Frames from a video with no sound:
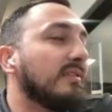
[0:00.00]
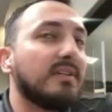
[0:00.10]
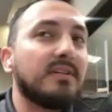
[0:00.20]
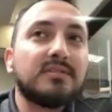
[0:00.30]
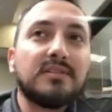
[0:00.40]

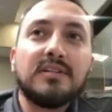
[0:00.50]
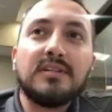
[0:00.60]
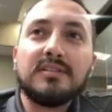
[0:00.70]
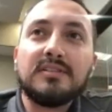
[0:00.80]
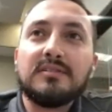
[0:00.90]
There's
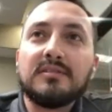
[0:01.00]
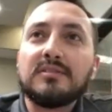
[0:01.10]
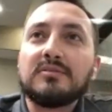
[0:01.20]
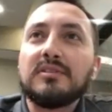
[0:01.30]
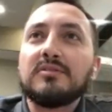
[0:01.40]
a you know
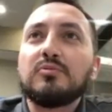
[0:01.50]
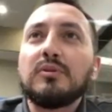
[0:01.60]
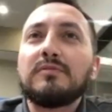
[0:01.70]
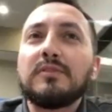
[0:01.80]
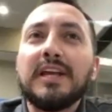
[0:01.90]
there's there's
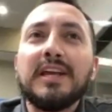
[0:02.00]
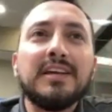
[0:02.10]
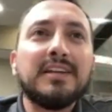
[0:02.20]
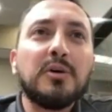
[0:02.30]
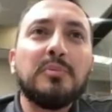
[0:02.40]
one for Hay
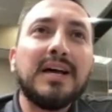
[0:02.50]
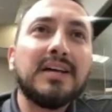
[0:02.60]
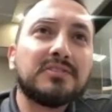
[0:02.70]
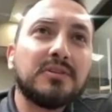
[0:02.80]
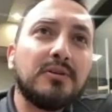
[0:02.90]
in El
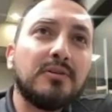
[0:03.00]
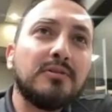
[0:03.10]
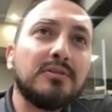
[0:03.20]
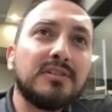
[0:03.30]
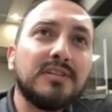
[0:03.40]

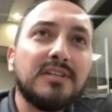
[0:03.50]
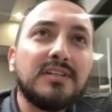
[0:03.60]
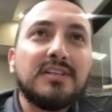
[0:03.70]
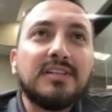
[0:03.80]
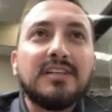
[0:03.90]
Paso.
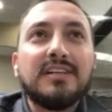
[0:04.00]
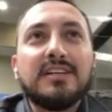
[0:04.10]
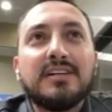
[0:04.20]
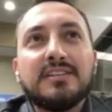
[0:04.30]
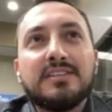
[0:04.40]

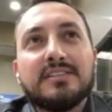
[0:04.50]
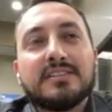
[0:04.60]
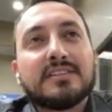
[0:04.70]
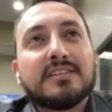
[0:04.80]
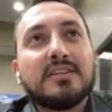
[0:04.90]
Um,
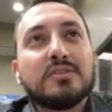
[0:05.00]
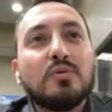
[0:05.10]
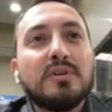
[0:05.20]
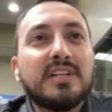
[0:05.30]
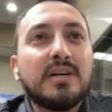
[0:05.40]
there's
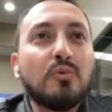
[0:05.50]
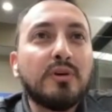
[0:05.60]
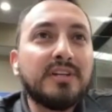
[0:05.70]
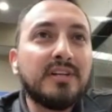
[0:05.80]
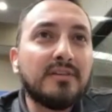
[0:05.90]
one that I'm
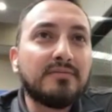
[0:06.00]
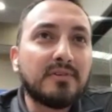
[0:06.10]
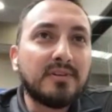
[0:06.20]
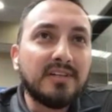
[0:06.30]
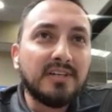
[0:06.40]
working on
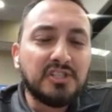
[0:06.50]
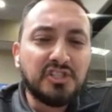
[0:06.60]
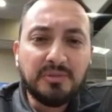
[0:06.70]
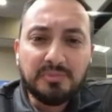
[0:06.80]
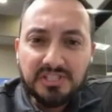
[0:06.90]
for uh,
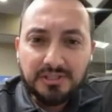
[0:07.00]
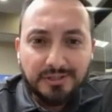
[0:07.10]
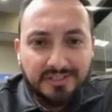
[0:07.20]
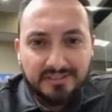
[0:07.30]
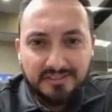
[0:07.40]
sheep
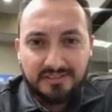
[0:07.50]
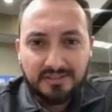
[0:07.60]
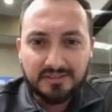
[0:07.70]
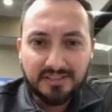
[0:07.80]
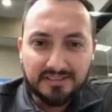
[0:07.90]
shearing. You
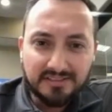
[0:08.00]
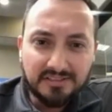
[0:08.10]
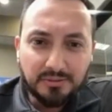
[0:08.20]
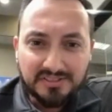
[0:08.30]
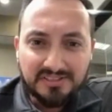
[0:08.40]
know, the, the
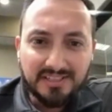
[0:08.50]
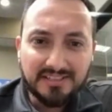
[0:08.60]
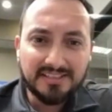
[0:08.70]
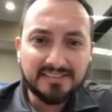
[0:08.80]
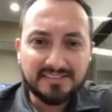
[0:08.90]
USD
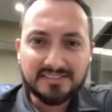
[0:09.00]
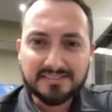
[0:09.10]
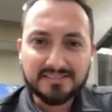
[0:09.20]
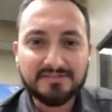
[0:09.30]
needs mm-hmm.